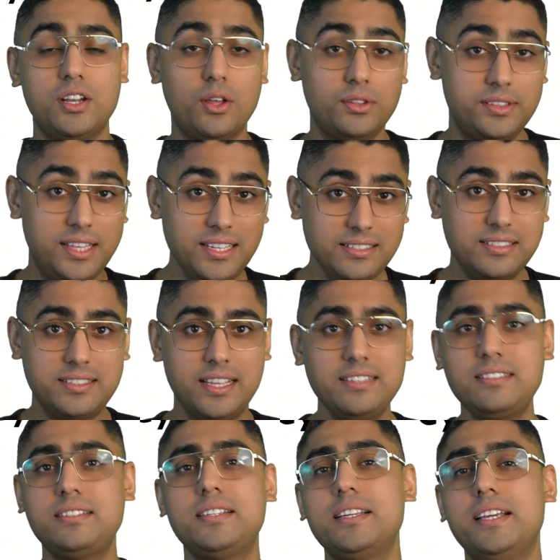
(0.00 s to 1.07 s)
Now, this
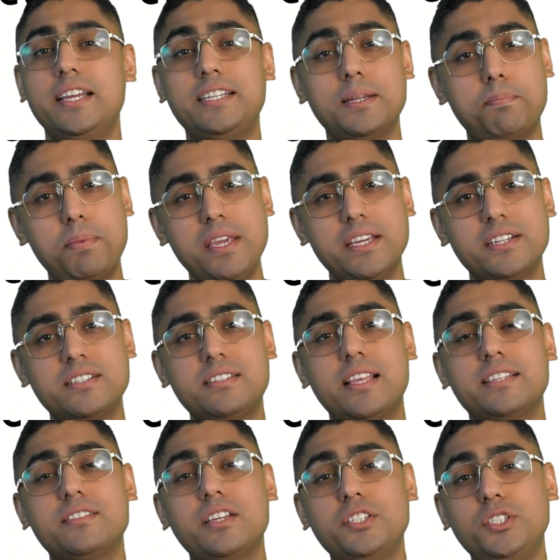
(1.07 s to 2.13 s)
cyst, it appears
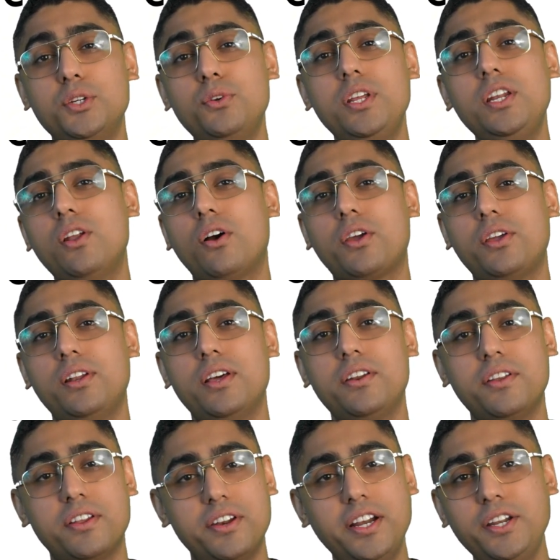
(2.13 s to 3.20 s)
as a unilocular
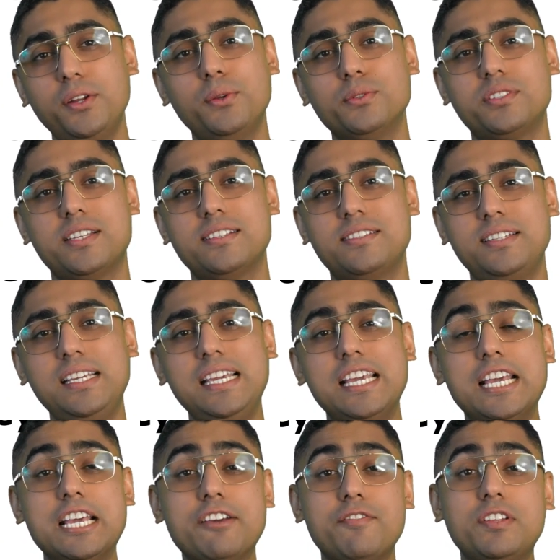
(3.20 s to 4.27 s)
radiolucency
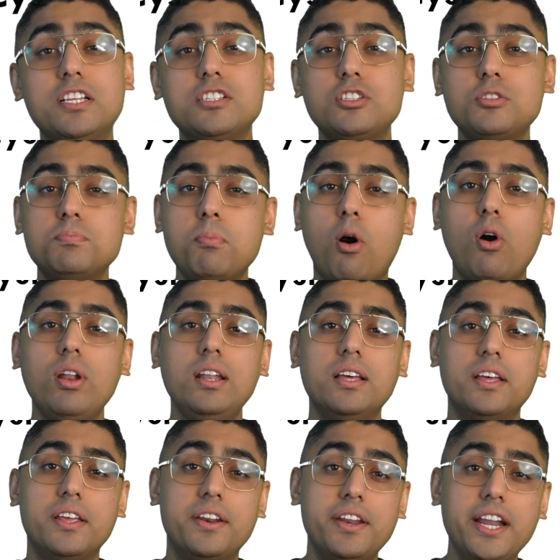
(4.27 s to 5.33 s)
with a small
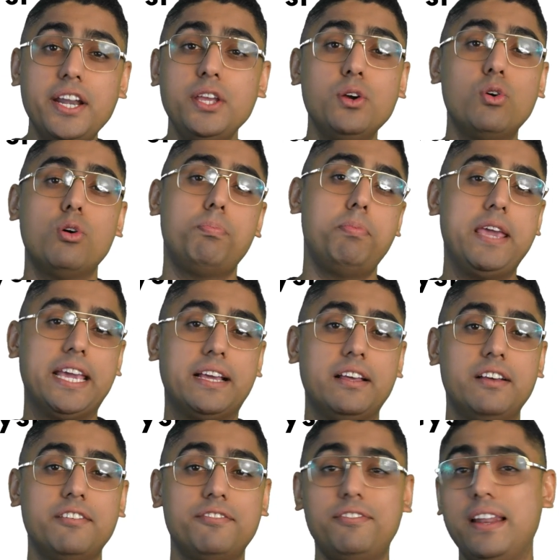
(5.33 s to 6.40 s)
radio-opaque
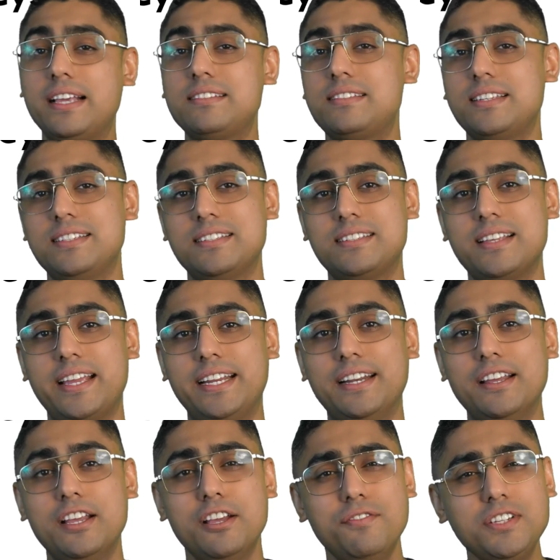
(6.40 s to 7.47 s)
flex inside,
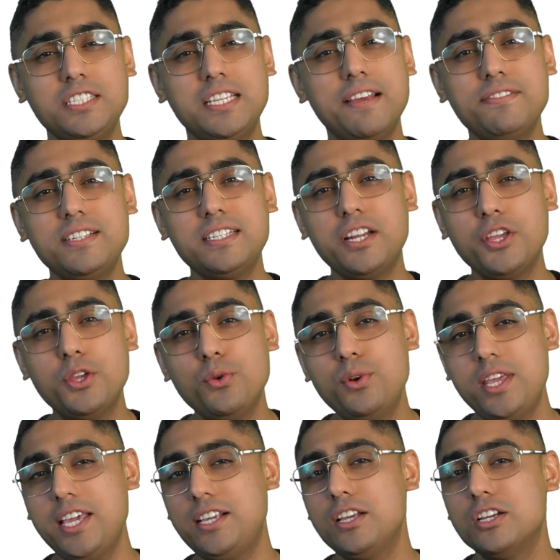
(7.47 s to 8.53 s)
which gives it a
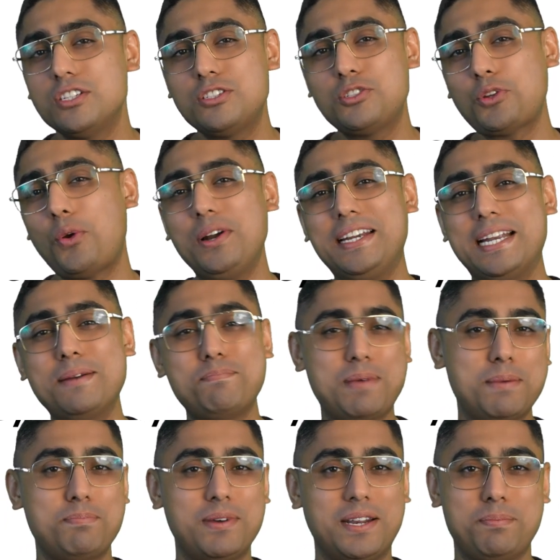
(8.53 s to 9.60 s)
unique salt and
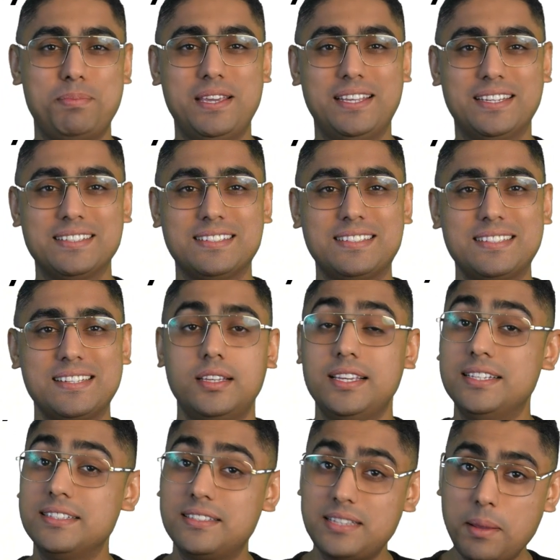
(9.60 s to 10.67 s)
pepper appearance.
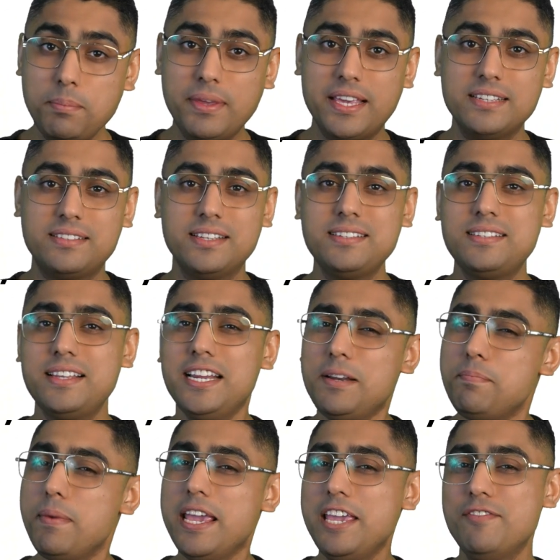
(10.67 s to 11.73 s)
In some cases, it
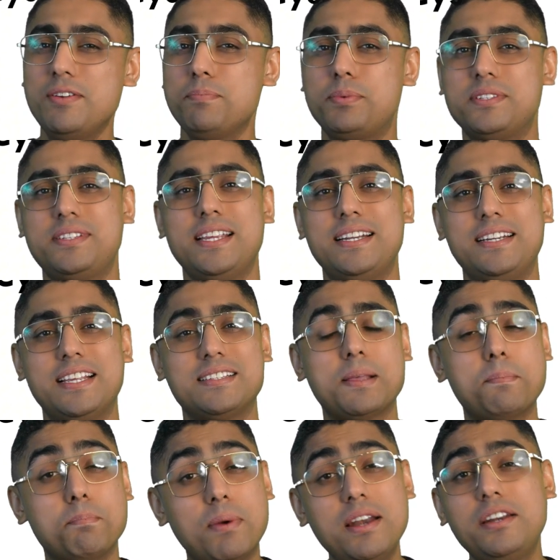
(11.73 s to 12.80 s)
may even present as a
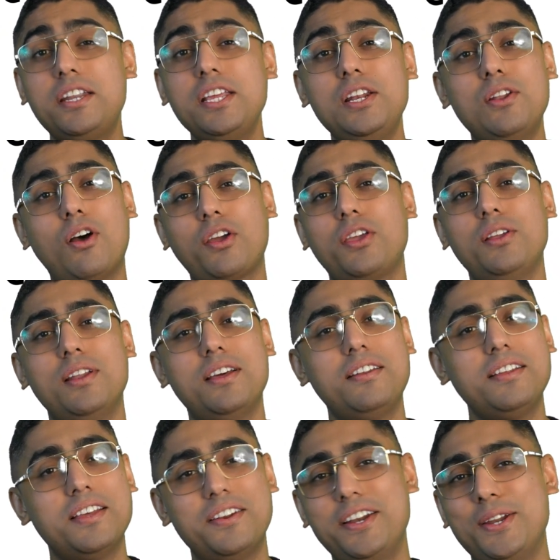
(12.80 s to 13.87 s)
multilocular
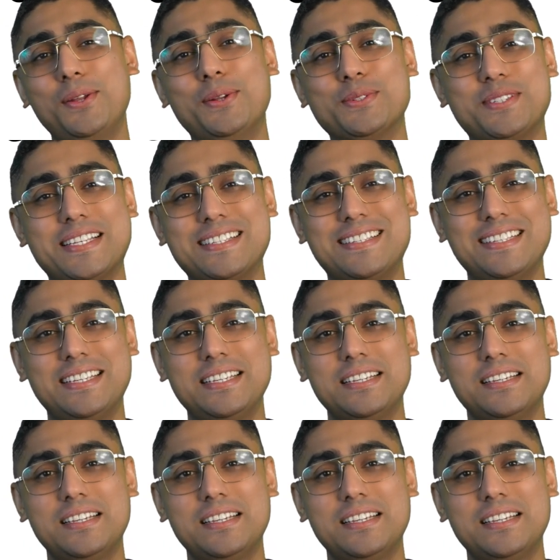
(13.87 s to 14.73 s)
radiolucency.